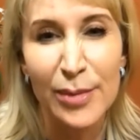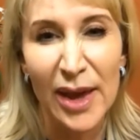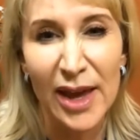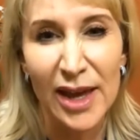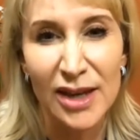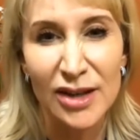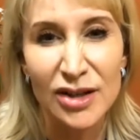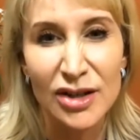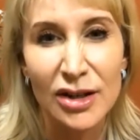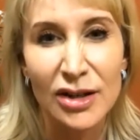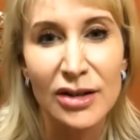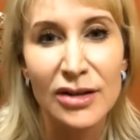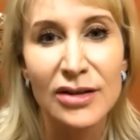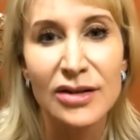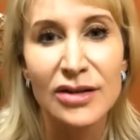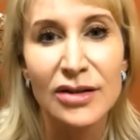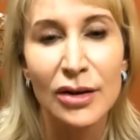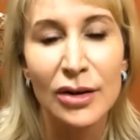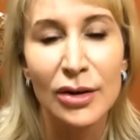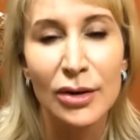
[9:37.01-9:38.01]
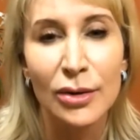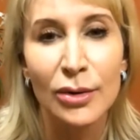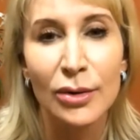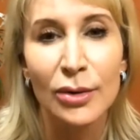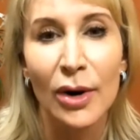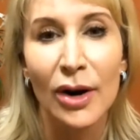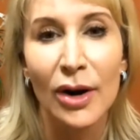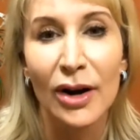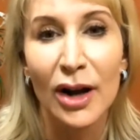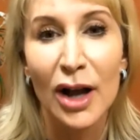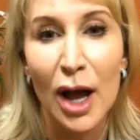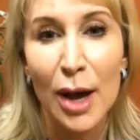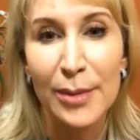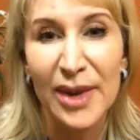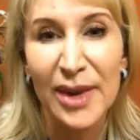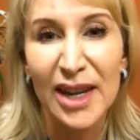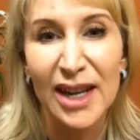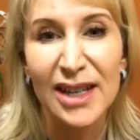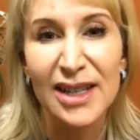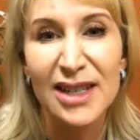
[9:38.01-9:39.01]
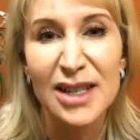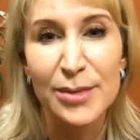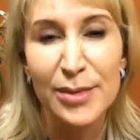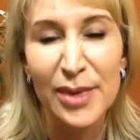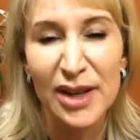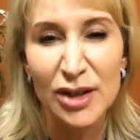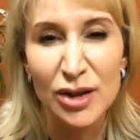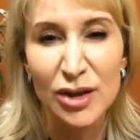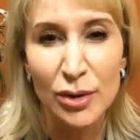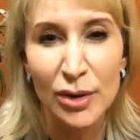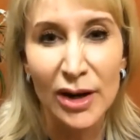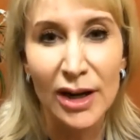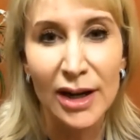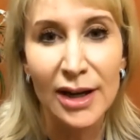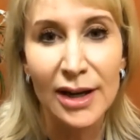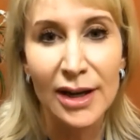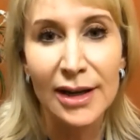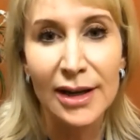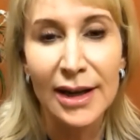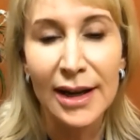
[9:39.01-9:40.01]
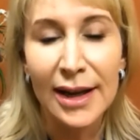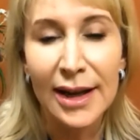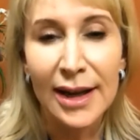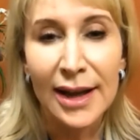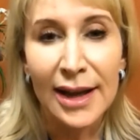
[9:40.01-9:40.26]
patients who are coming in to be treated.